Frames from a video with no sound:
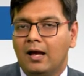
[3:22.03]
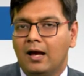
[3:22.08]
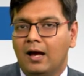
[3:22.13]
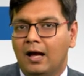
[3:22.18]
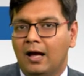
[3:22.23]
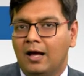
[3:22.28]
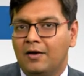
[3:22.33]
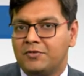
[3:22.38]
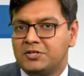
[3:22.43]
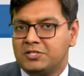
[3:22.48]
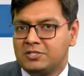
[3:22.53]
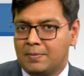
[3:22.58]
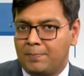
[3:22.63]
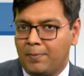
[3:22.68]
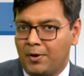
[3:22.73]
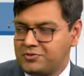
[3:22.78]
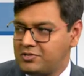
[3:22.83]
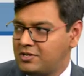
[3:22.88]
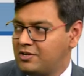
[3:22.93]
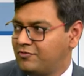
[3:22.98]
uh, which is a
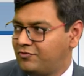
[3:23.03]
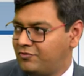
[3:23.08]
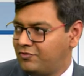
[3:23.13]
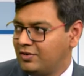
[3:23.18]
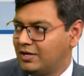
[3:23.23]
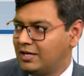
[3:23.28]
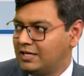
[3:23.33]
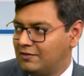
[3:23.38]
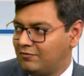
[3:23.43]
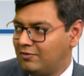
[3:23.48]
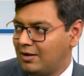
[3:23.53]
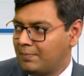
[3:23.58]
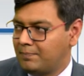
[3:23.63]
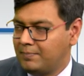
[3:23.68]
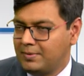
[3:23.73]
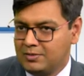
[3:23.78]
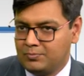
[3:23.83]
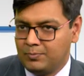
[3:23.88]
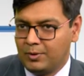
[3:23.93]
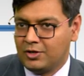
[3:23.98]
positive uh,
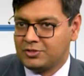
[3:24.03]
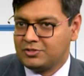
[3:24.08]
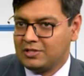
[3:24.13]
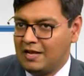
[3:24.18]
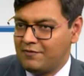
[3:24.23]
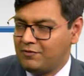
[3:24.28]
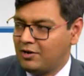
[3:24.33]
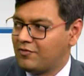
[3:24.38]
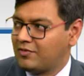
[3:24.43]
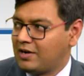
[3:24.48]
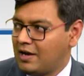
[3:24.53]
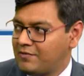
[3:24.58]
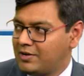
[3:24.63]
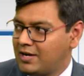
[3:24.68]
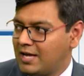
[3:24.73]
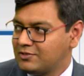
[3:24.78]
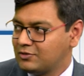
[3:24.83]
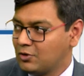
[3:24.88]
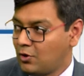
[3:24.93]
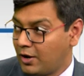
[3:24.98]
development because the level of cover
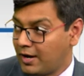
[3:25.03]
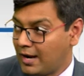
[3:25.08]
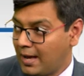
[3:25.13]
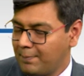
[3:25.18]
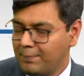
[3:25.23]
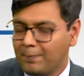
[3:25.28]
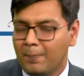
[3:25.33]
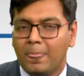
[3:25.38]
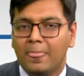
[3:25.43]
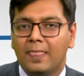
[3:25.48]
has gone up.